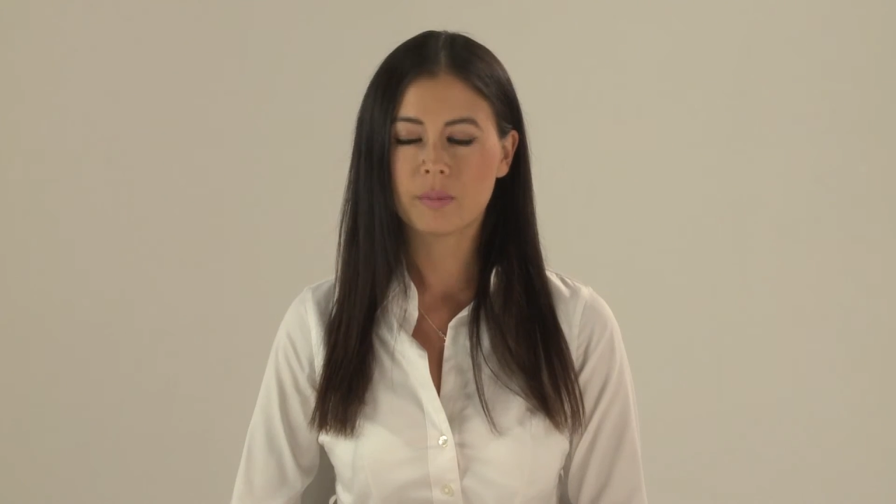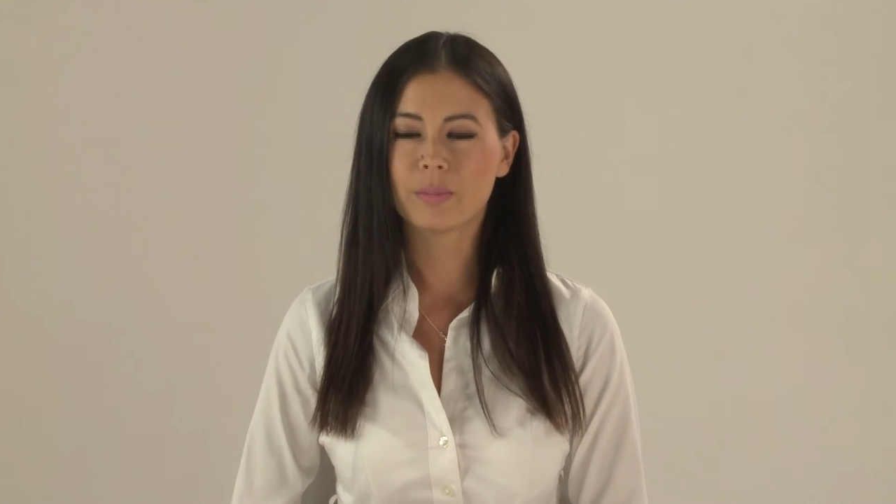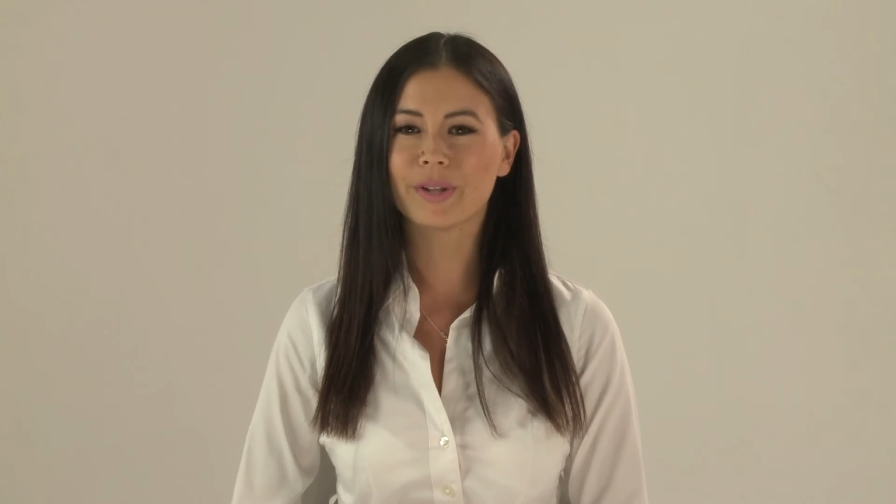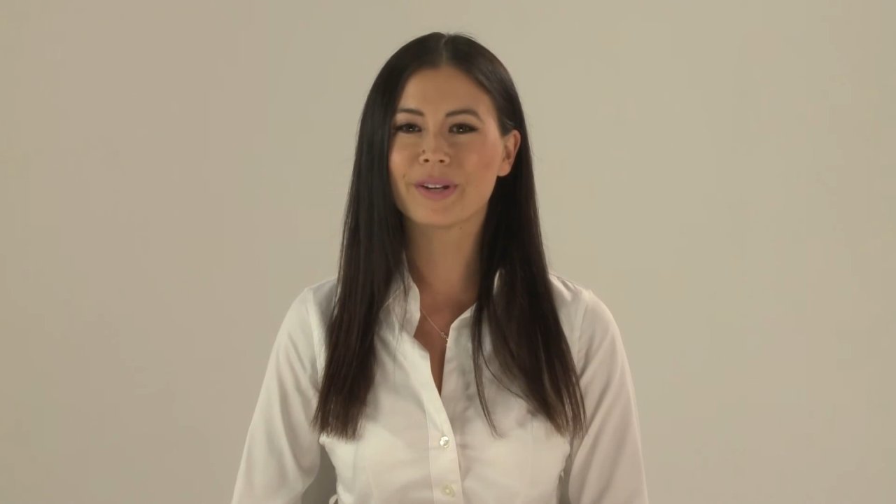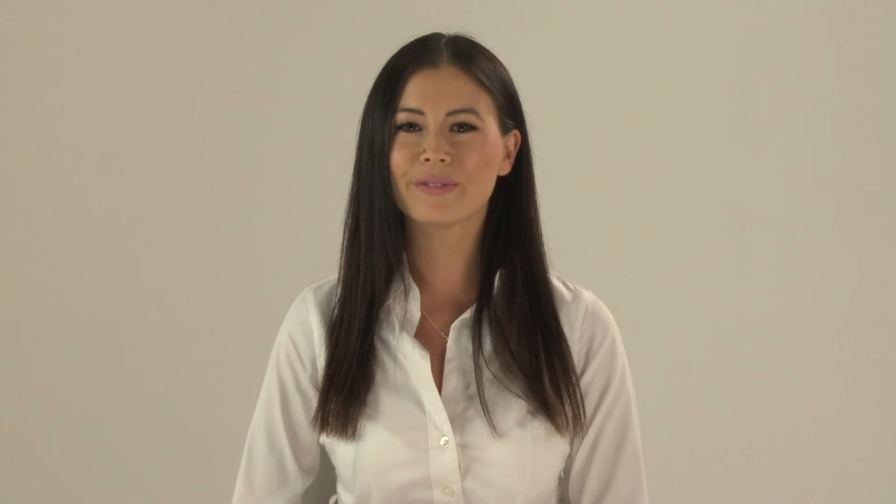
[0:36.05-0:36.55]

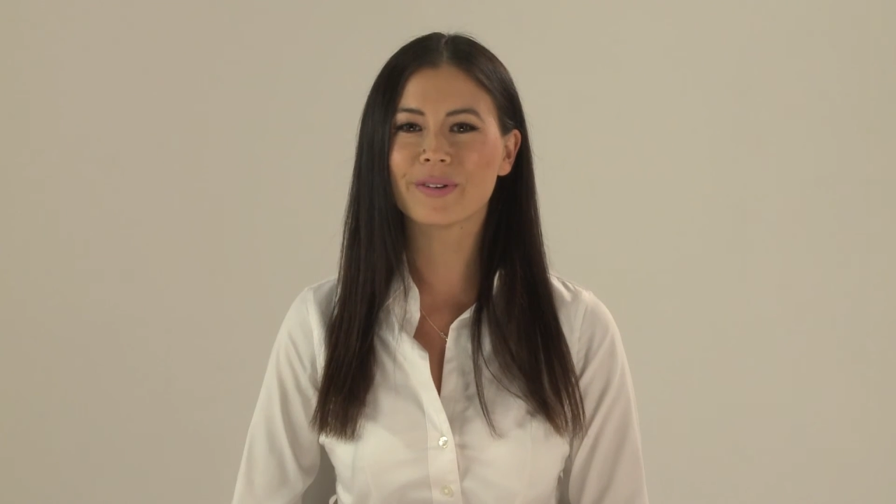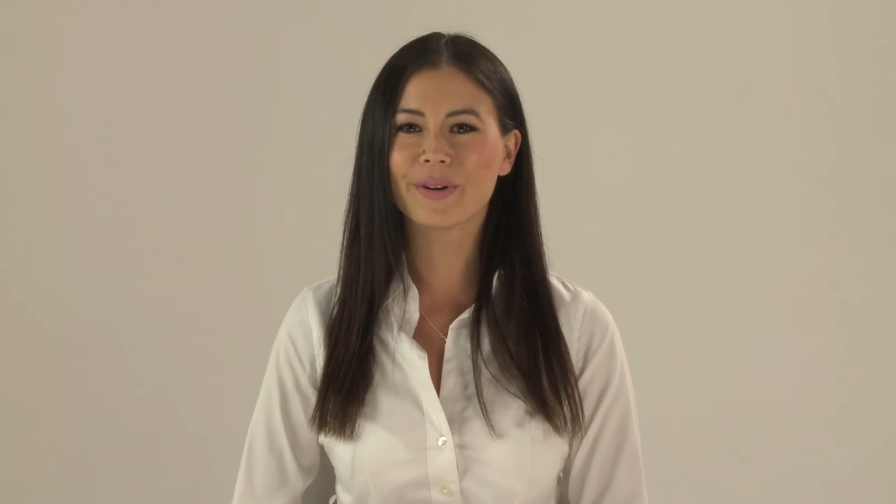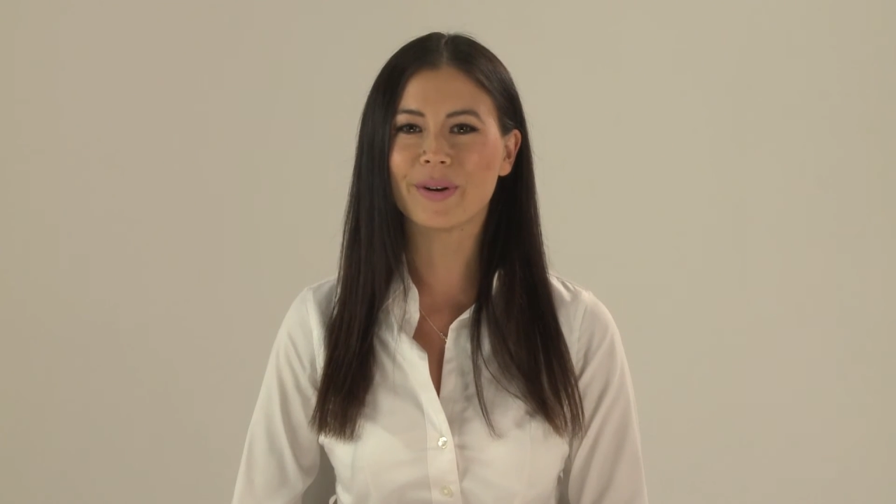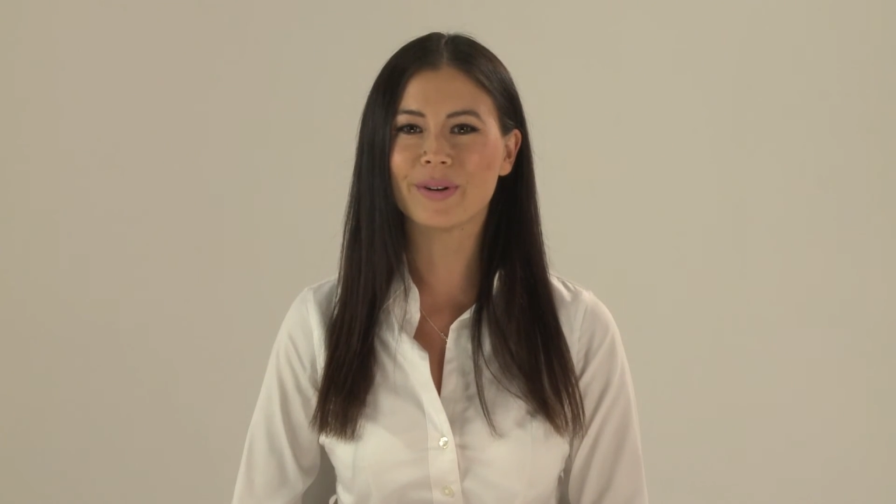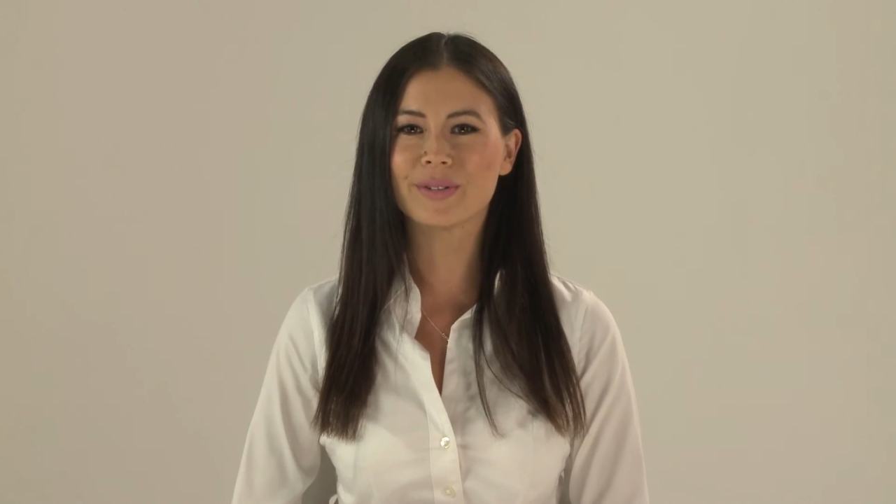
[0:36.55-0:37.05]

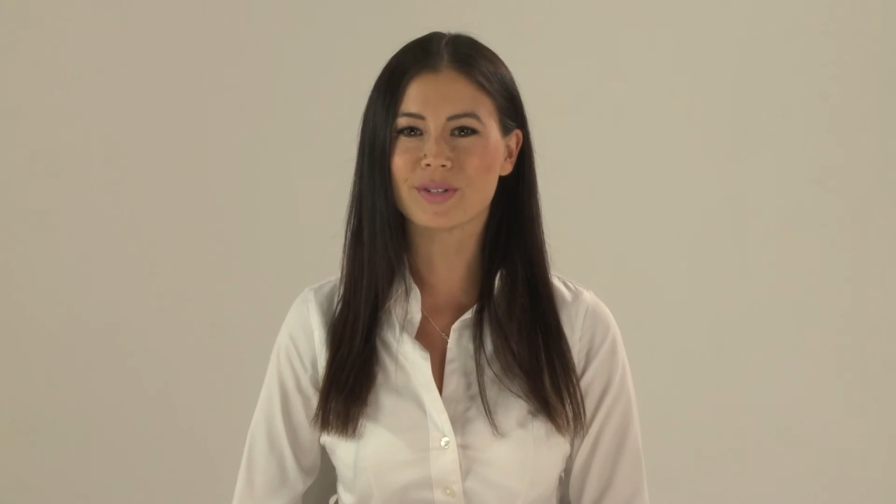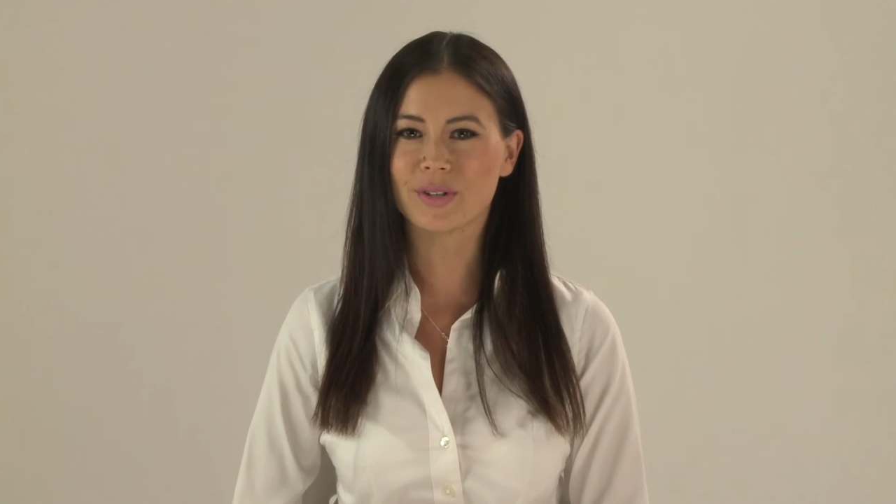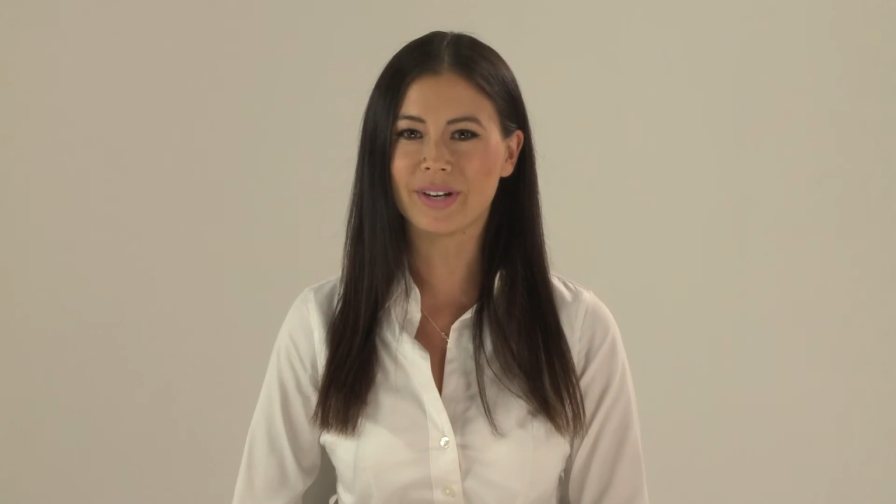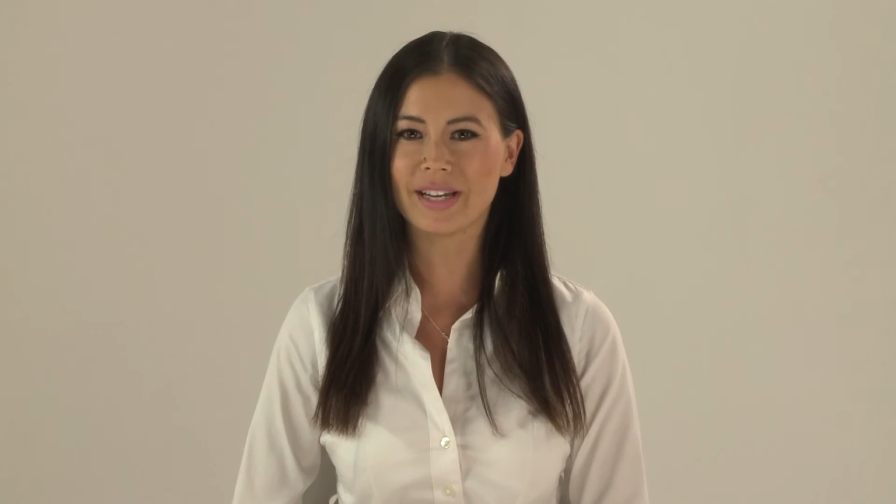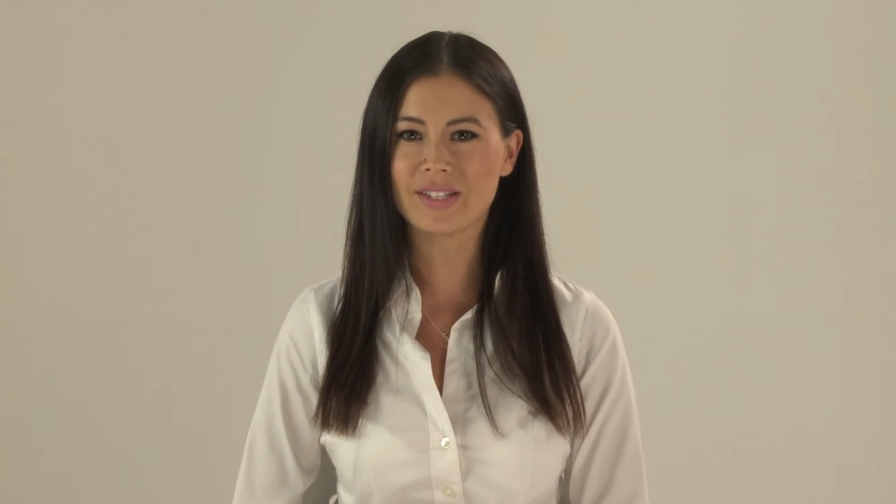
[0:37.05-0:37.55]

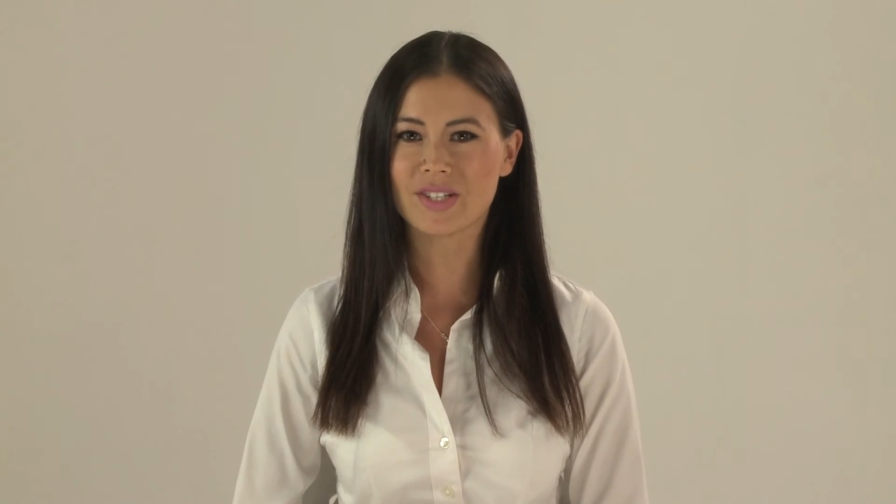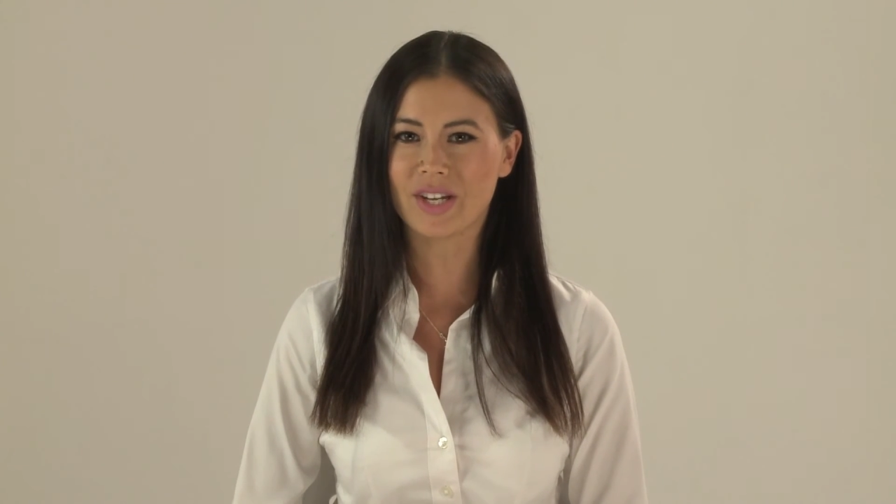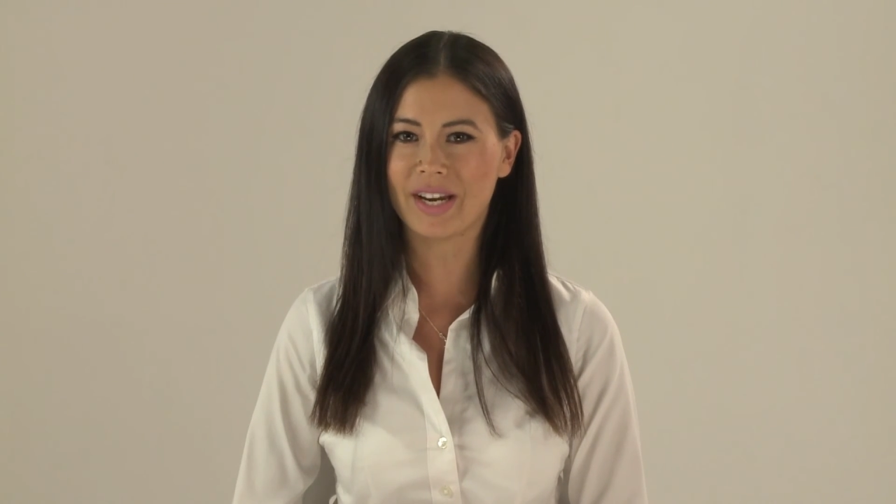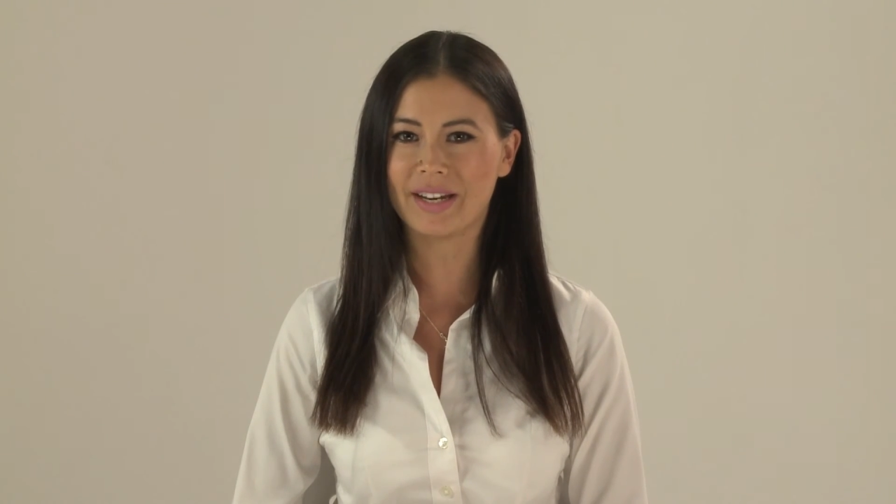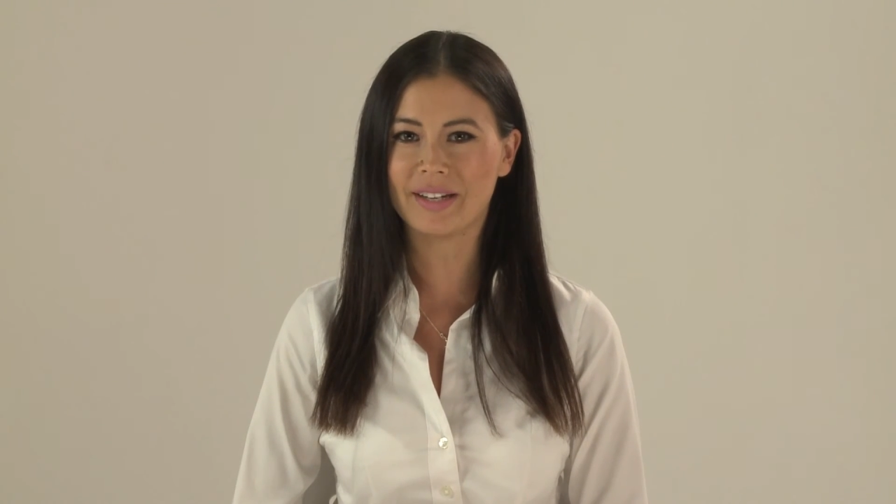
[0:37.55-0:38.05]

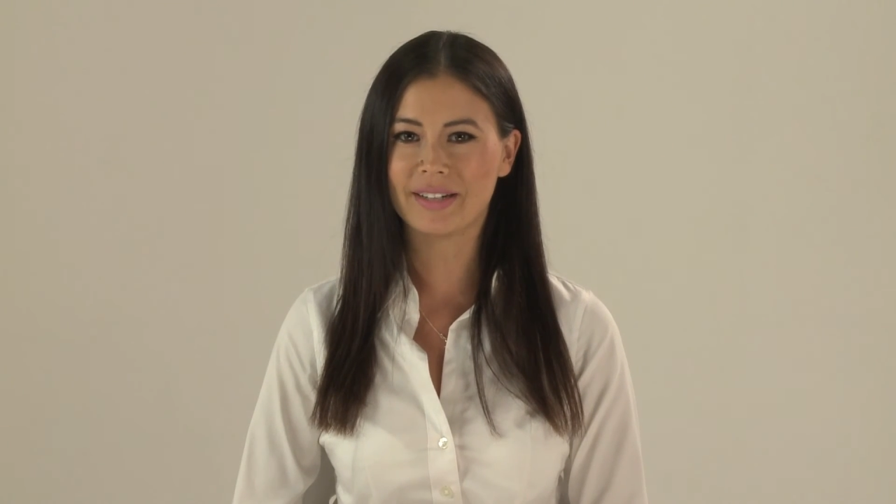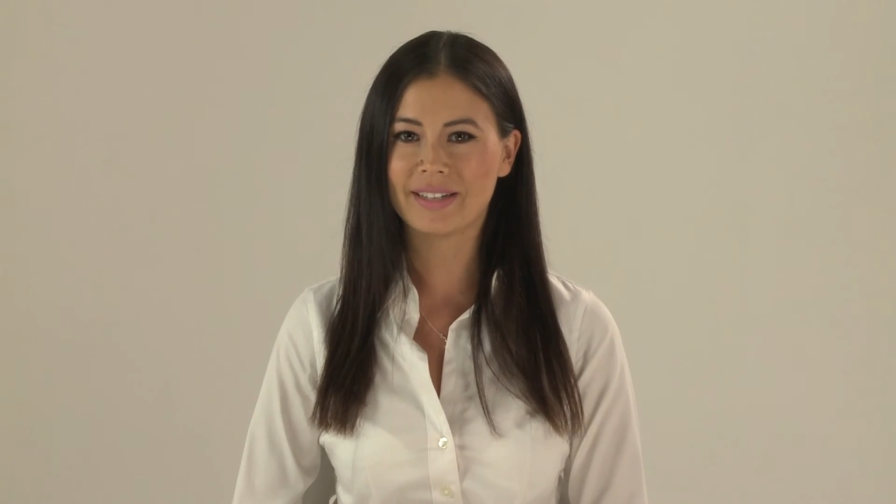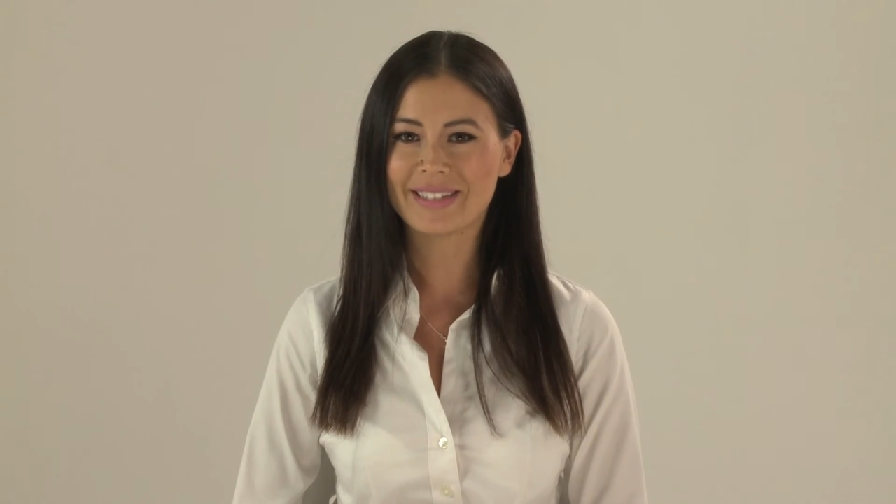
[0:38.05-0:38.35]
Pullingforacause.sg.